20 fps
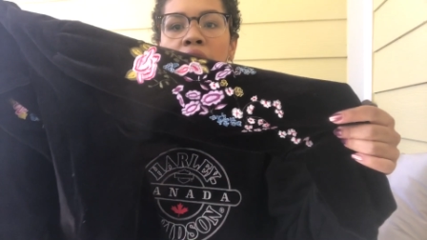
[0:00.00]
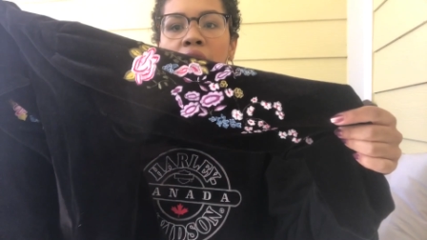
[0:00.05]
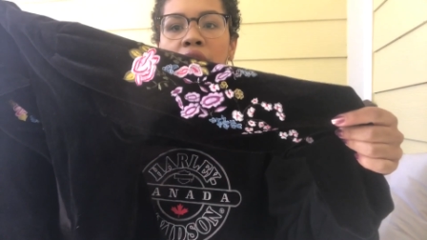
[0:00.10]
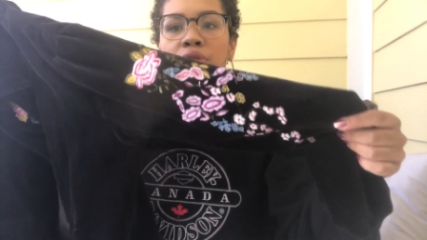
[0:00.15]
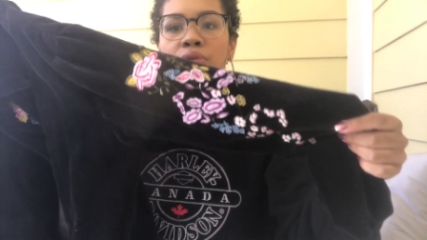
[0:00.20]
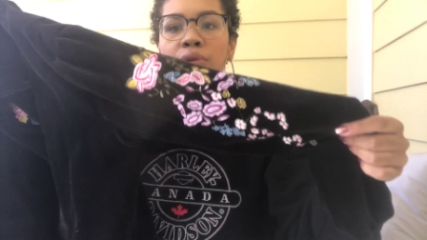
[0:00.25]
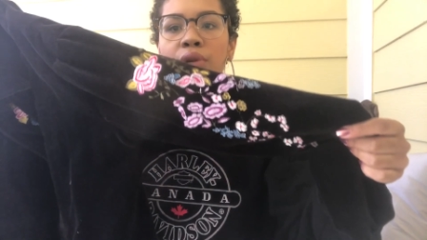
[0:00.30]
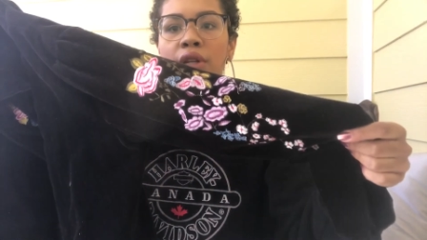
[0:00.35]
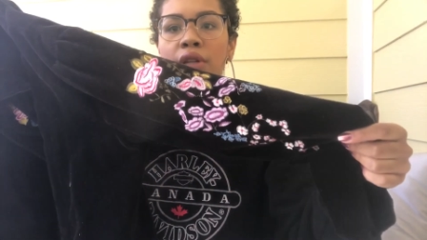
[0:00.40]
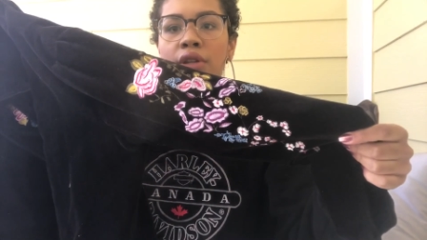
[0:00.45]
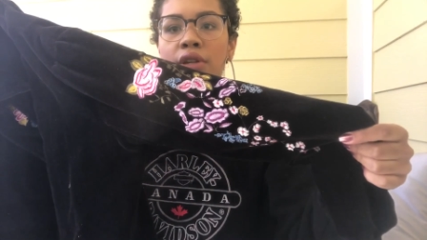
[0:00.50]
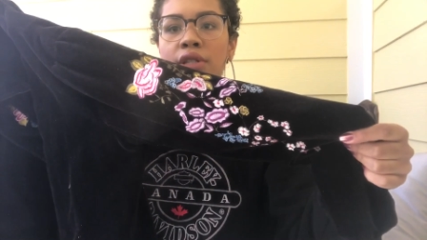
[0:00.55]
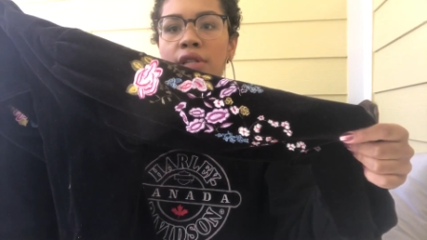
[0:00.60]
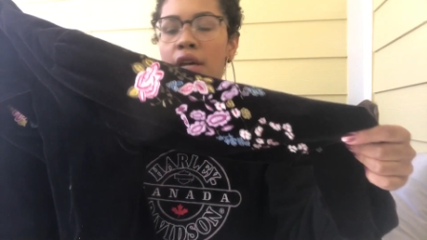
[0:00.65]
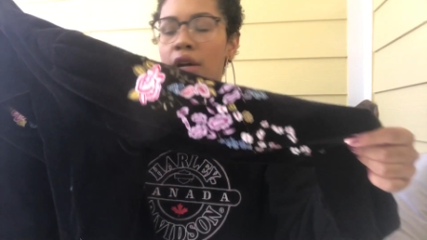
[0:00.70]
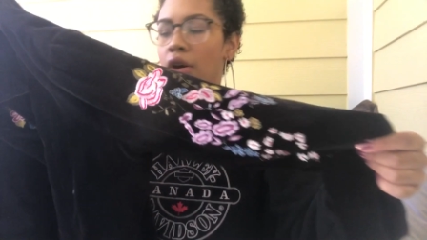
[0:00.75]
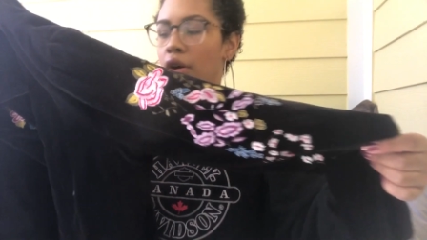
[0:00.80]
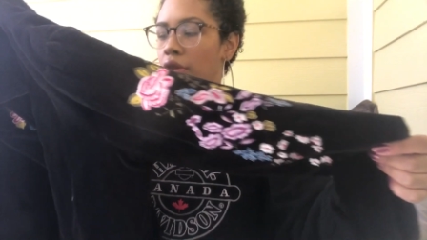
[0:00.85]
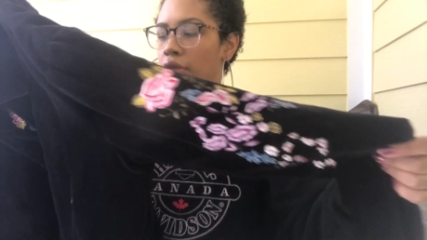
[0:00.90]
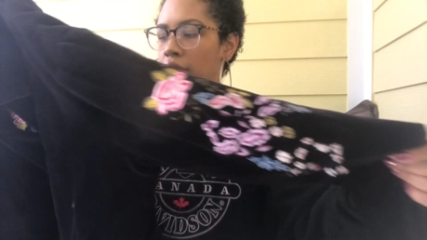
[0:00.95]
That's what it looks
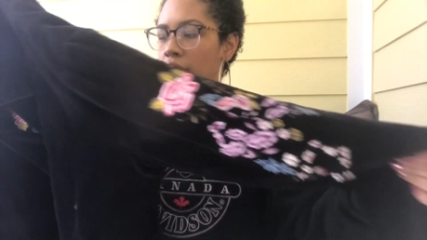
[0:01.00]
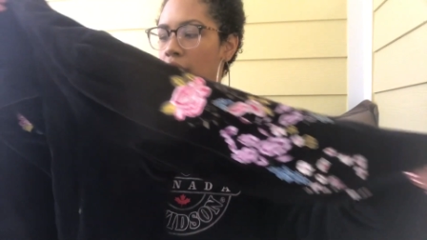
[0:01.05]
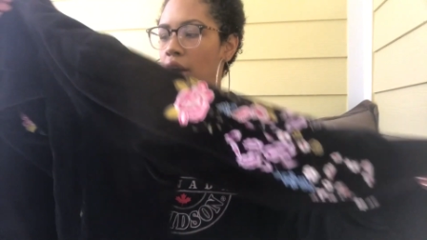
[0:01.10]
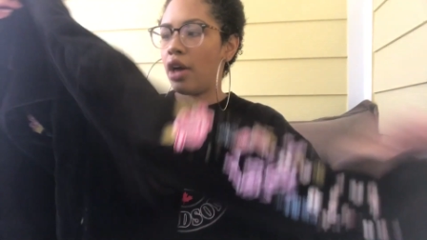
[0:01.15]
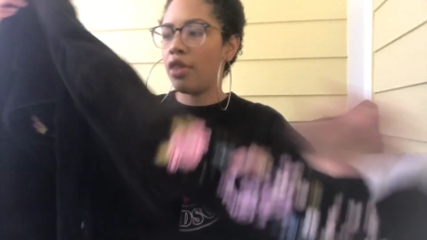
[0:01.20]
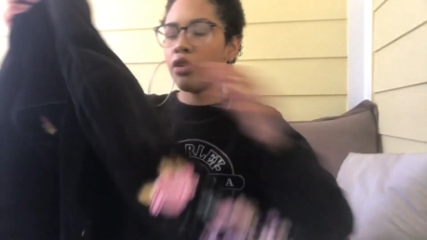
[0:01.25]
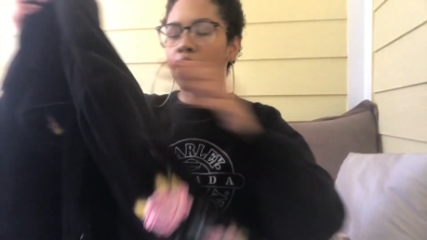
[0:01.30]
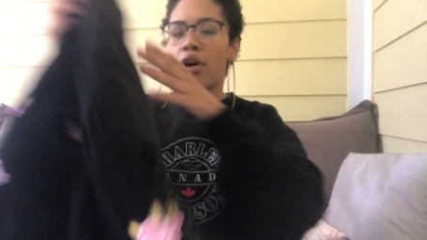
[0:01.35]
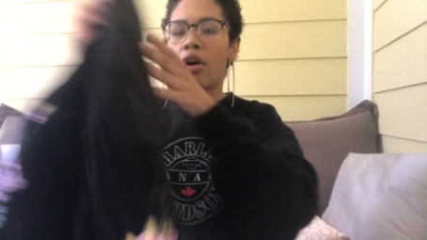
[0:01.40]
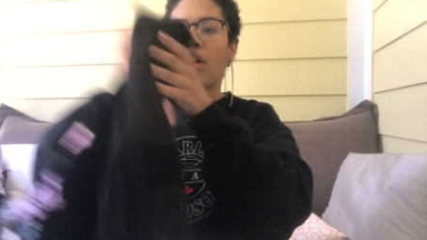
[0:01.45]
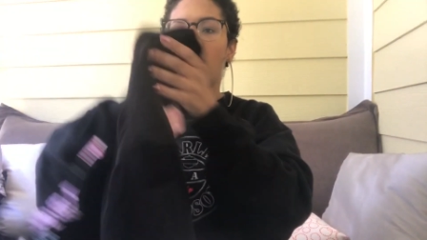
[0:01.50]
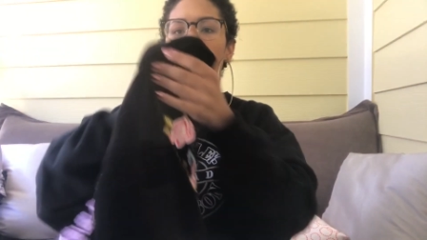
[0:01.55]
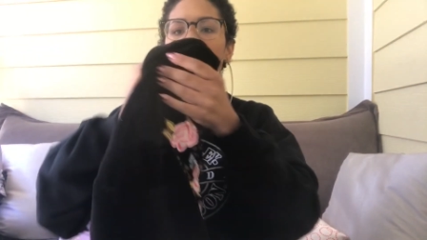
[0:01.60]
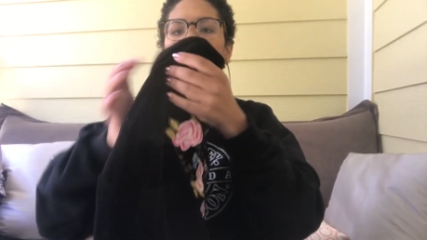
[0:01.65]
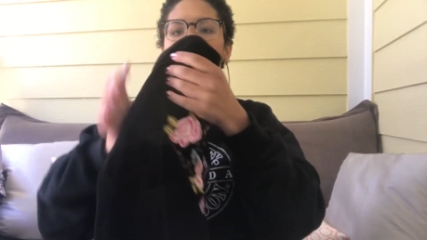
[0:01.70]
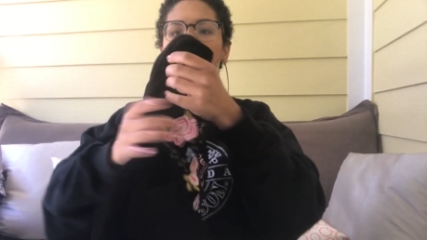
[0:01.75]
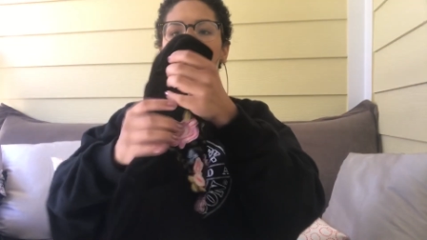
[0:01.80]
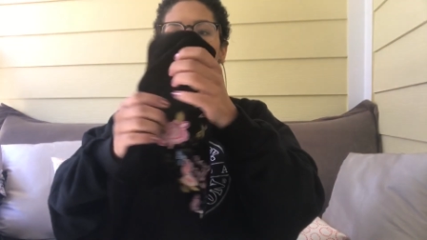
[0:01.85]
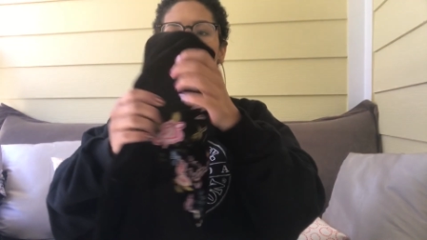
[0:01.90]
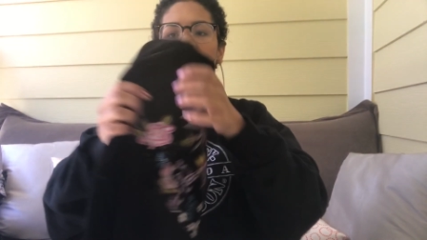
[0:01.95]
like on the other
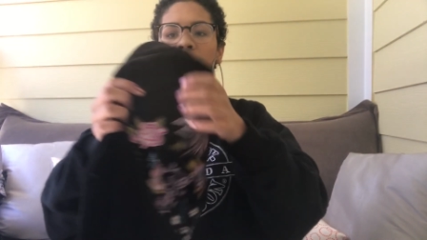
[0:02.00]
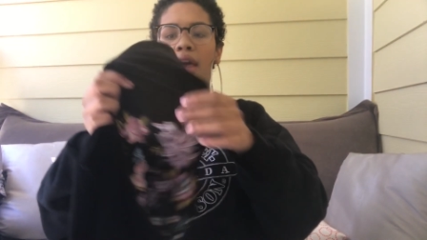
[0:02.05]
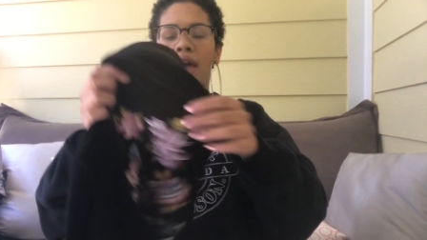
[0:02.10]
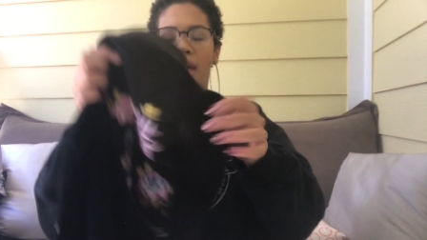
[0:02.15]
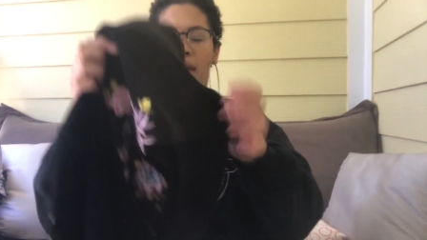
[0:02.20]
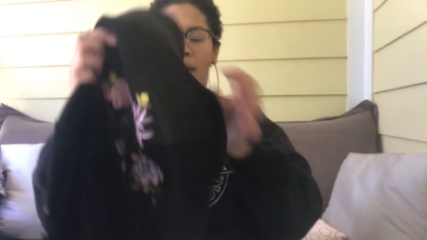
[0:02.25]
arm, and then it